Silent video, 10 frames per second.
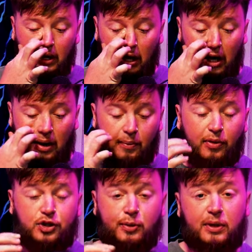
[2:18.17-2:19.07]

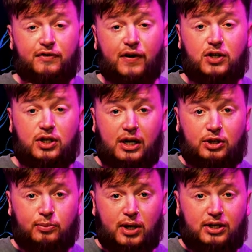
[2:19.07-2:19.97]
Some of these fixtures are
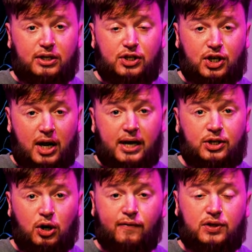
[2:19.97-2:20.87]
subjected to
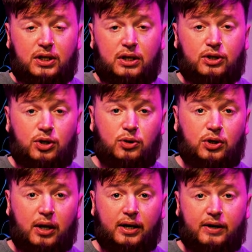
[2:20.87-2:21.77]
change, obviously, due
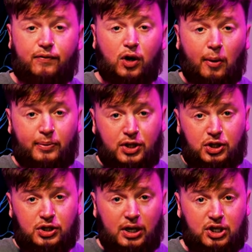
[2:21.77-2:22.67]
to like different
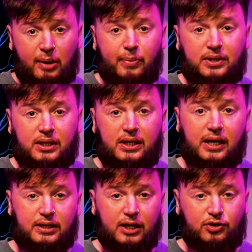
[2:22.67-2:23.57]
competitions like Champions League,
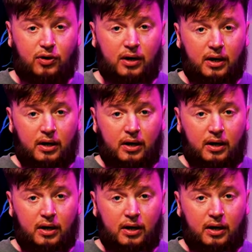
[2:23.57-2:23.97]
etc.